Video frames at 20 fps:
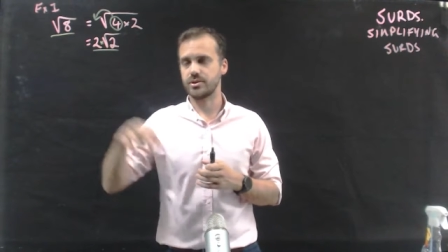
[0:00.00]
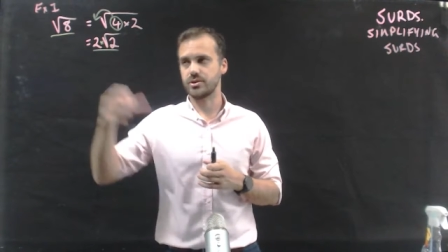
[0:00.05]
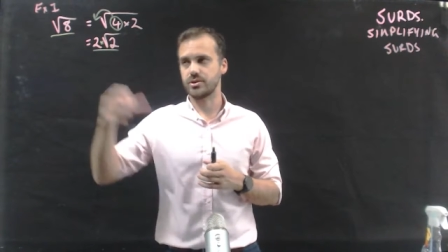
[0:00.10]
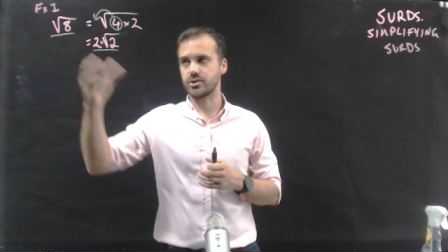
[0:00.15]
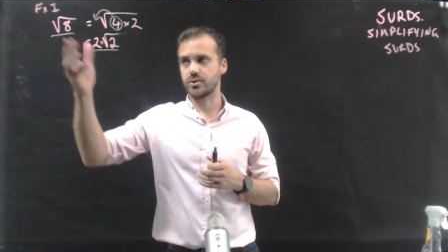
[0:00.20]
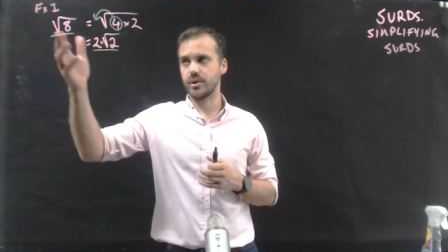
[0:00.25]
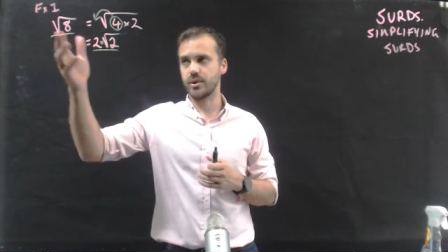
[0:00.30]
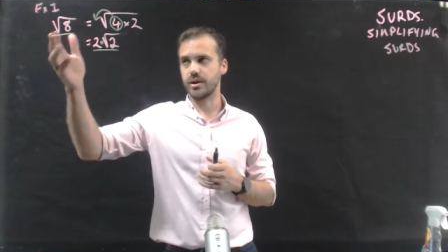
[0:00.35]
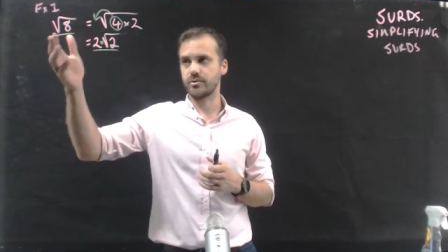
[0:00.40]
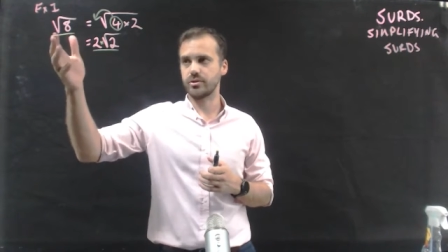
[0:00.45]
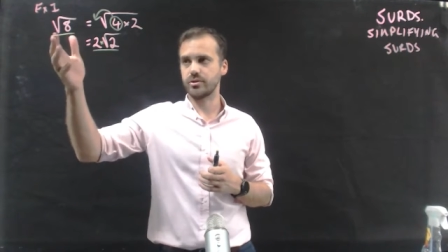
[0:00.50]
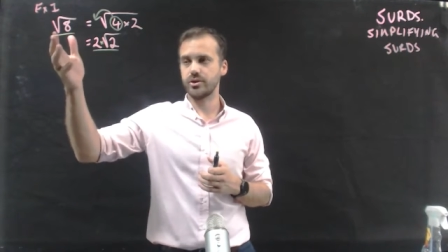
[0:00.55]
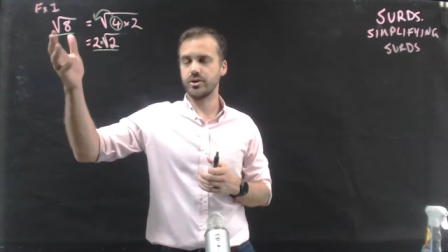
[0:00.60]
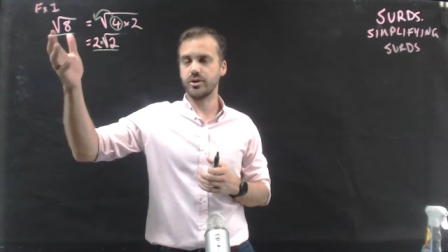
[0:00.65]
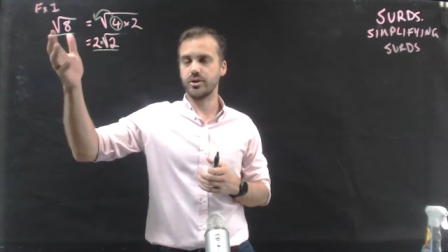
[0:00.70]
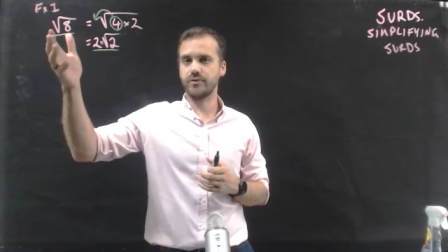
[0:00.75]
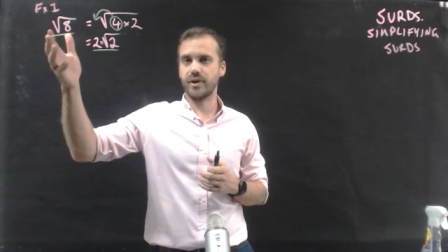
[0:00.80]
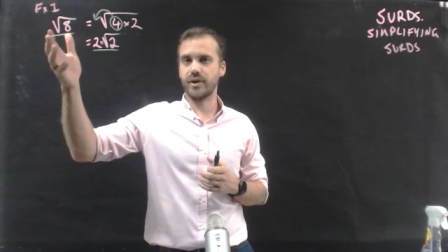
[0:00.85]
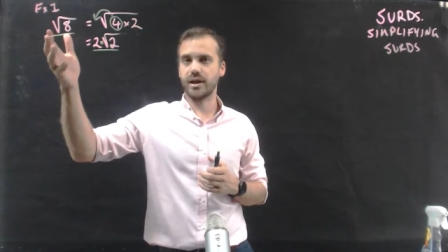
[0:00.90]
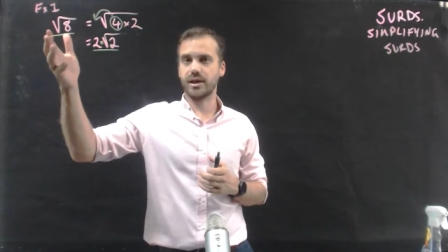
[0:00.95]
The square
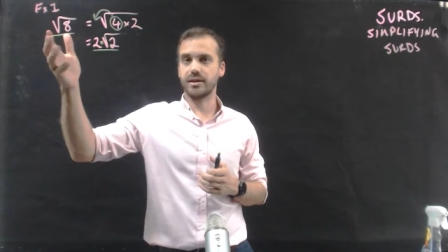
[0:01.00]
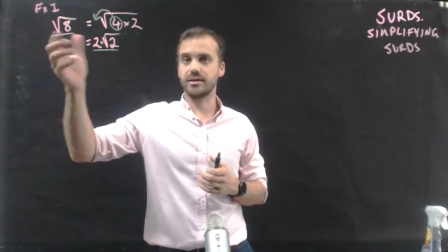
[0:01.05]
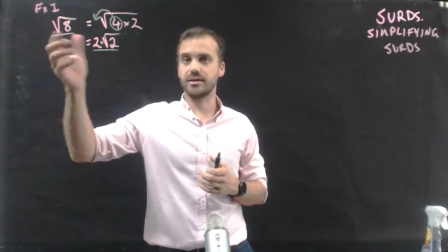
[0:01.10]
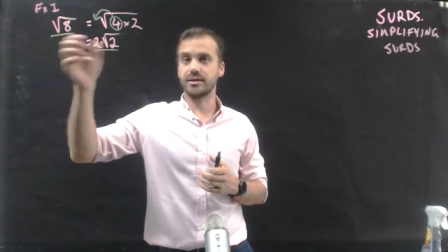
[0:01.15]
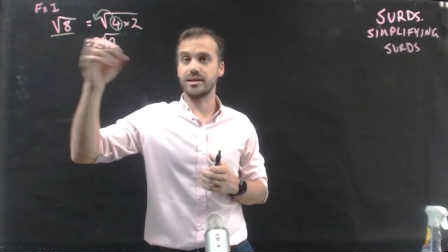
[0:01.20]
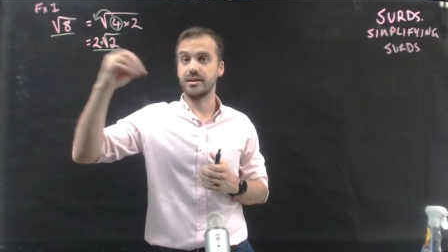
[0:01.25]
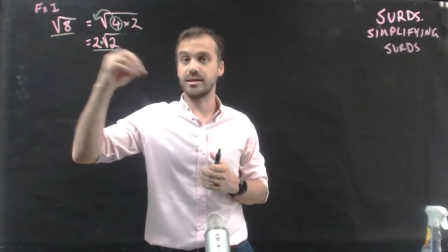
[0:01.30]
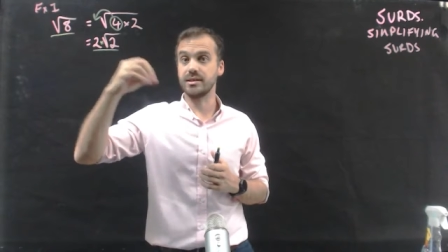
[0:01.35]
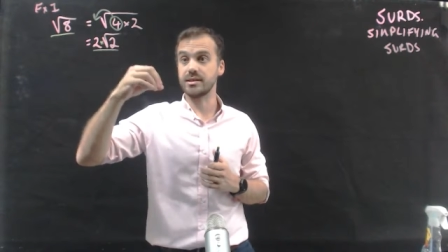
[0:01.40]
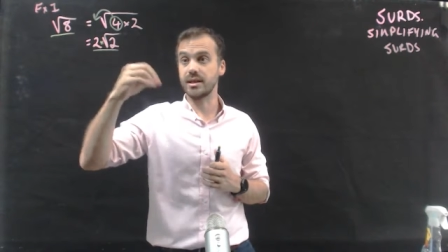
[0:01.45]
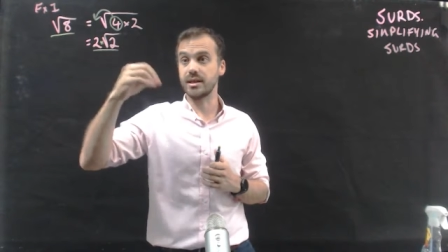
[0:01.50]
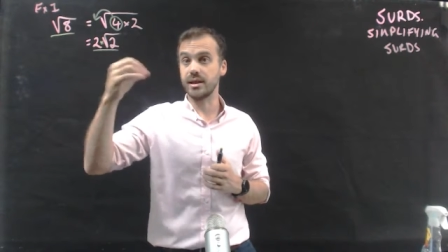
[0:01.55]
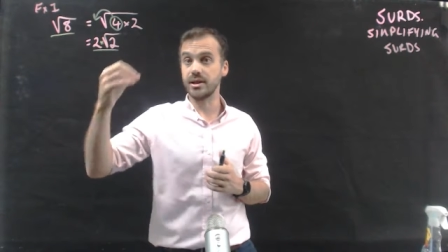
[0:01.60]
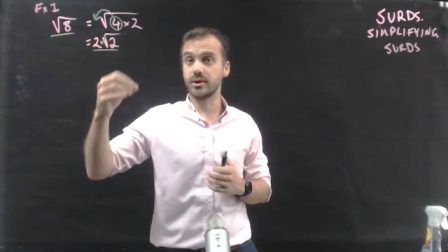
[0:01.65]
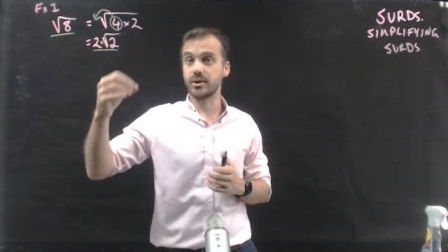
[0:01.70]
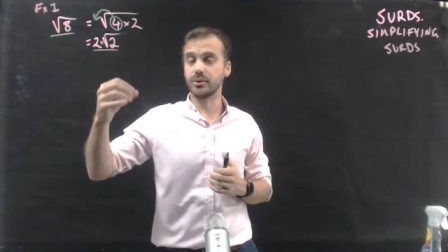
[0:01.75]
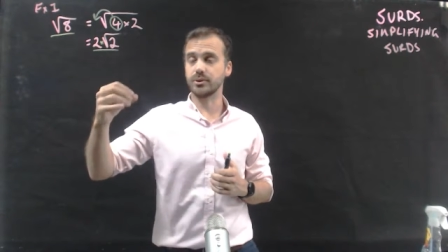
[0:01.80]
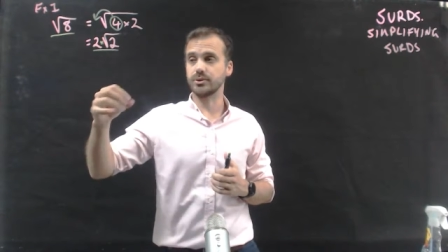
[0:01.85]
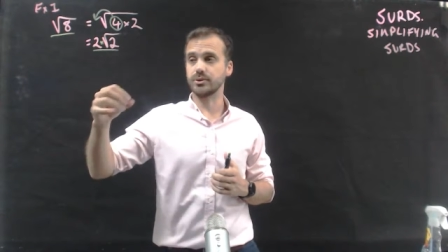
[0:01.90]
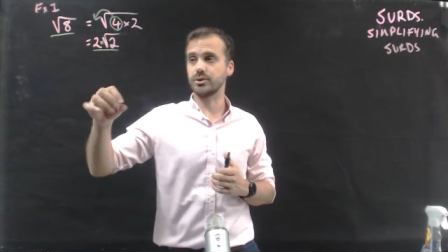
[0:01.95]
root of 8 is
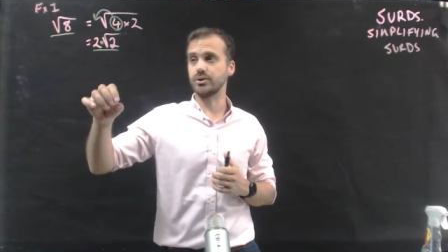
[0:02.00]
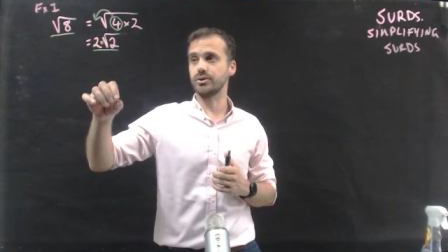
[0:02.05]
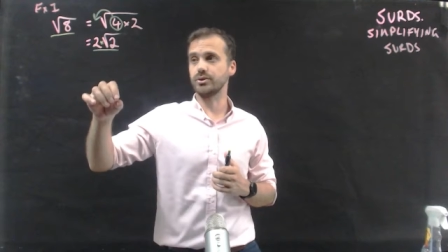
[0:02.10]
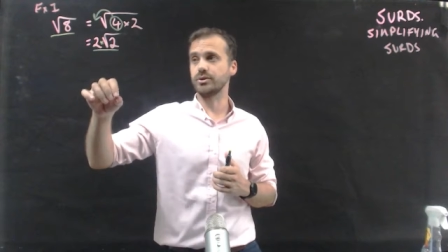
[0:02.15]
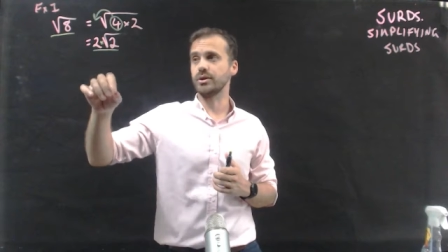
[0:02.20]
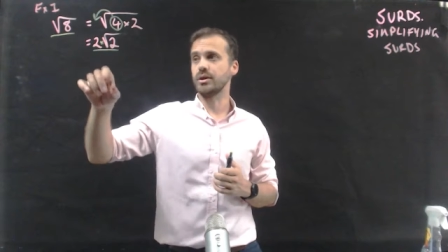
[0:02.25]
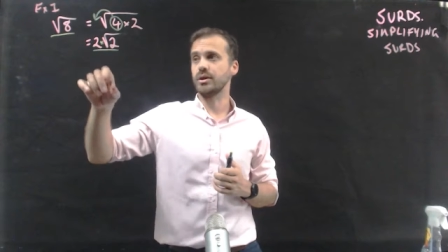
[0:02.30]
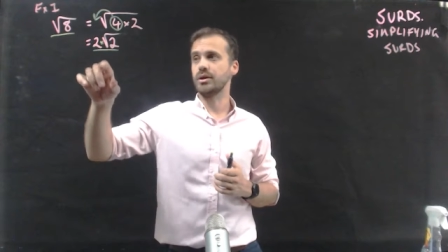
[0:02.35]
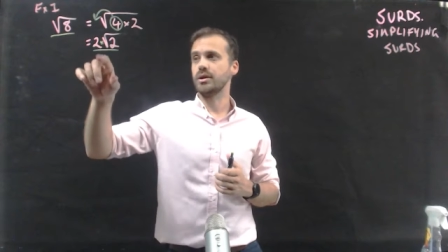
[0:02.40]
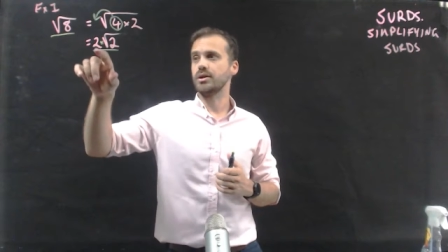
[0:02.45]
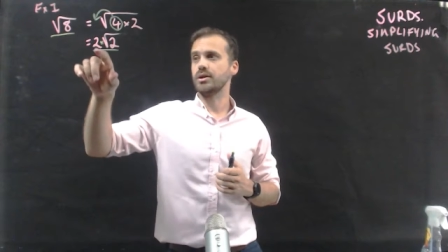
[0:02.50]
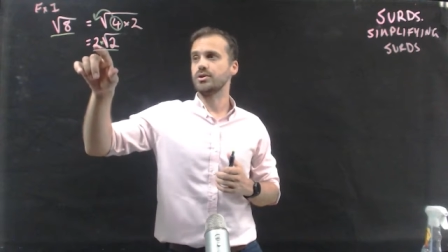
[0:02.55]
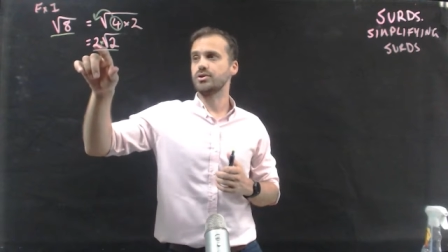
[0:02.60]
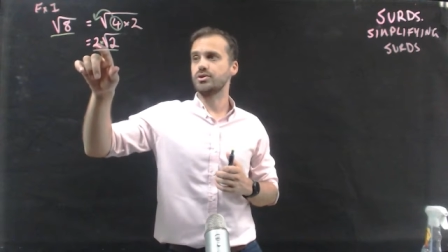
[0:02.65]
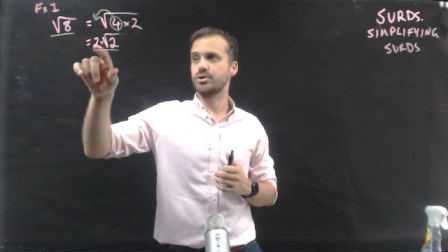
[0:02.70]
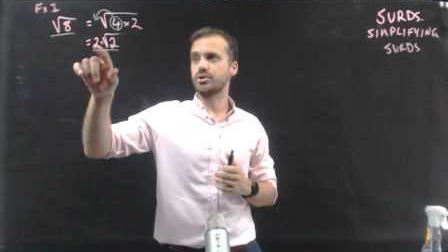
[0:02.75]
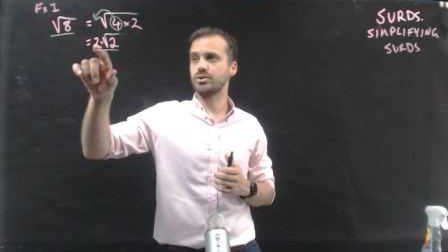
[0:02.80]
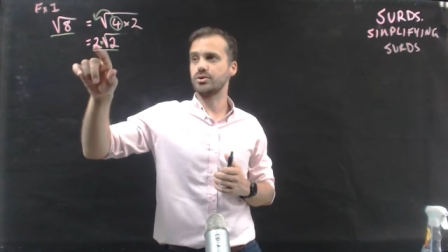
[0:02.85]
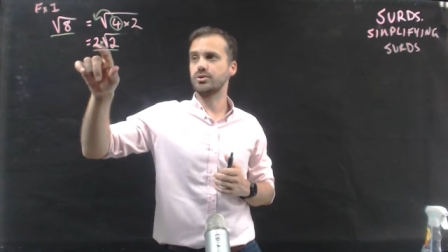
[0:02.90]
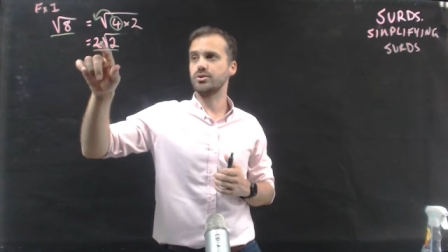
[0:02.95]
equal to
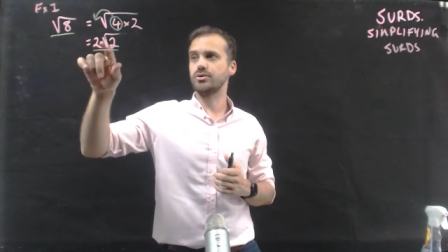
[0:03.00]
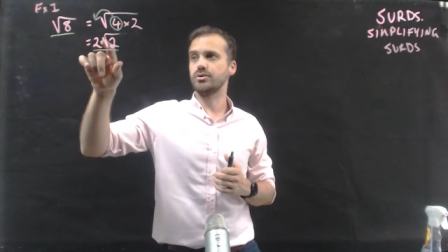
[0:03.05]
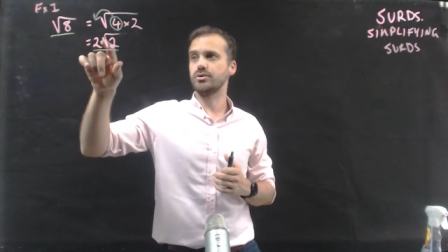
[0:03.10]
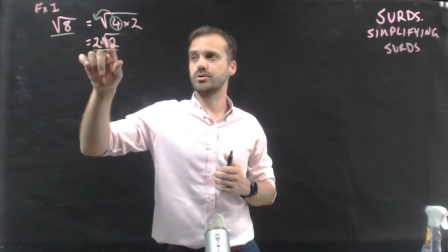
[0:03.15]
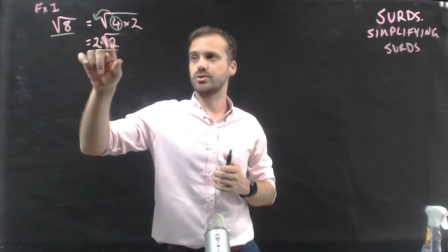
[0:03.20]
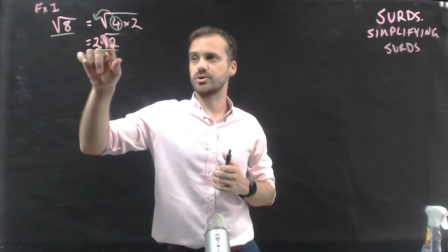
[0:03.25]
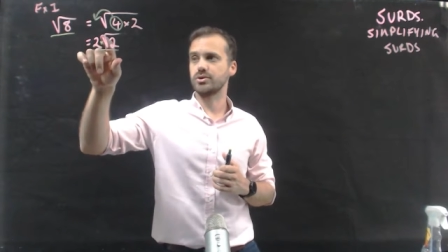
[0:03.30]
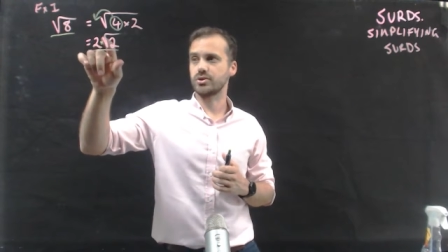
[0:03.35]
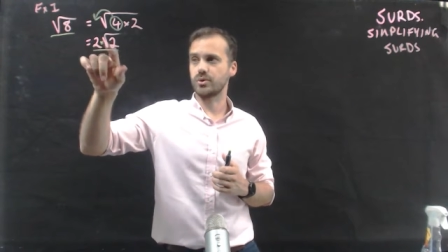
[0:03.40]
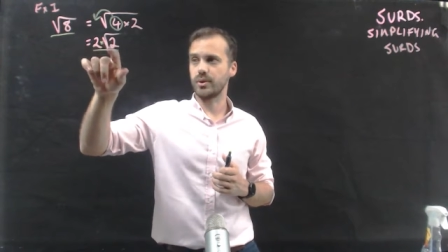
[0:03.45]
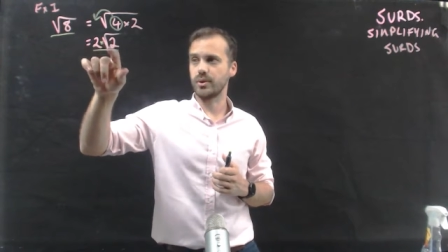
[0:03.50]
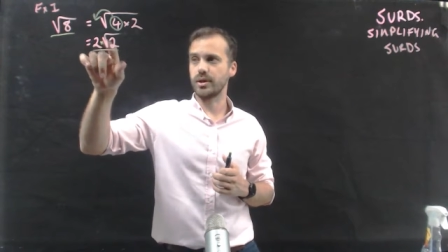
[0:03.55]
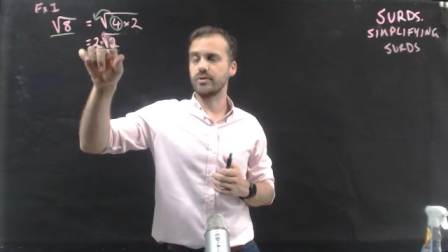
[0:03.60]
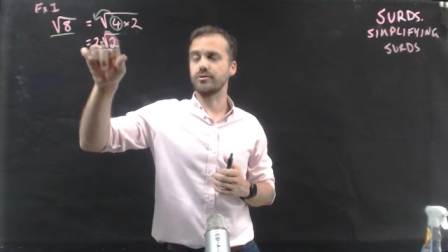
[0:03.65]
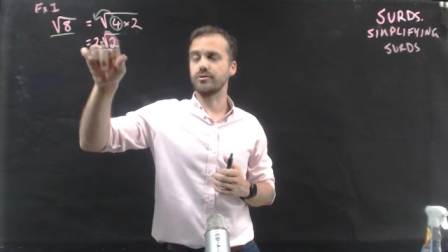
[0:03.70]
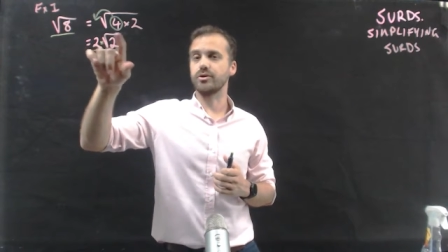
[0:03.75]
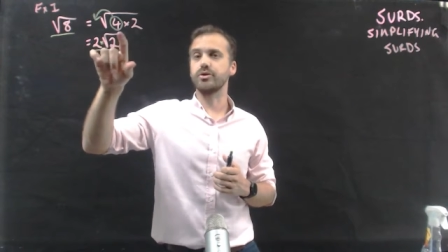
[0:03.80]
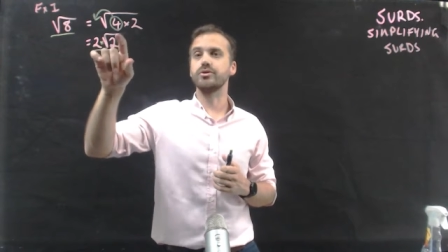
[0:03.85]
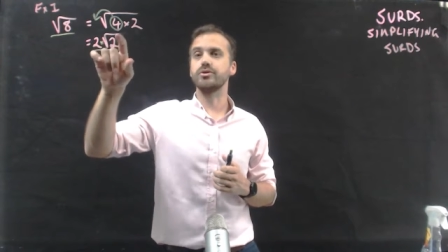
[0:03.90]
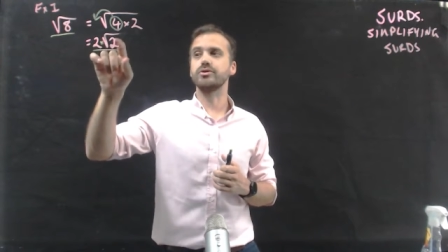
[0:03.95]
2 square
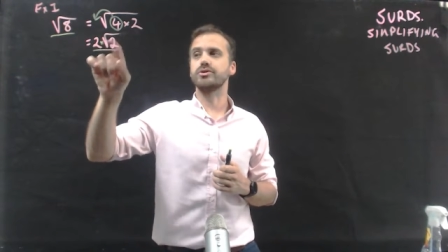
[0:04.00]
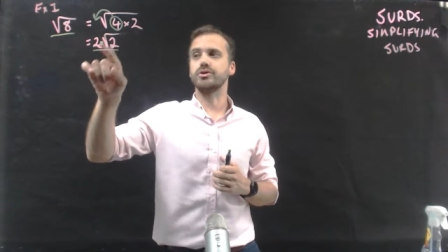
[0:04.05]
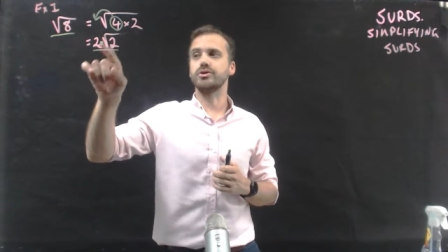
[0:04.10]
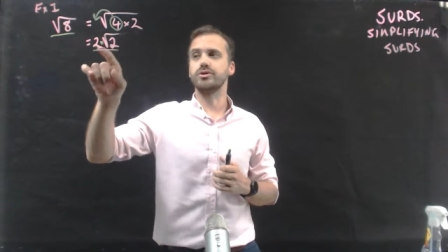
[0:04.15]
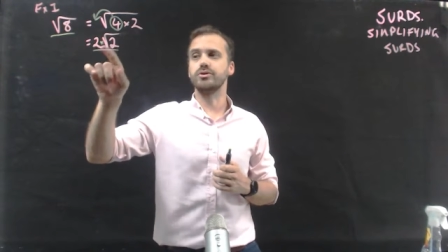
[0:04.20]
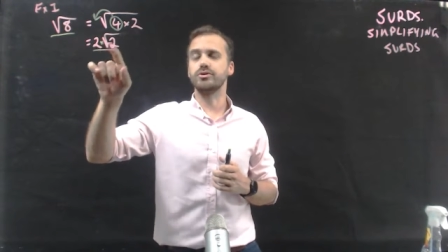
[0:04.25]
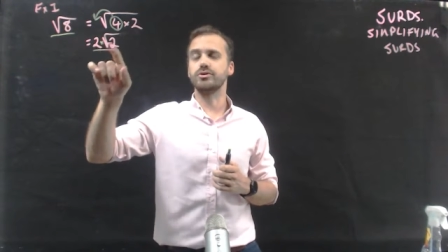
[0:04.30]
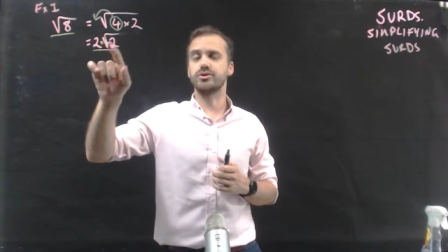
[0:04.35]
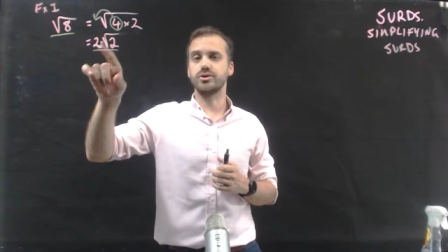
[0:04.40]
root 2.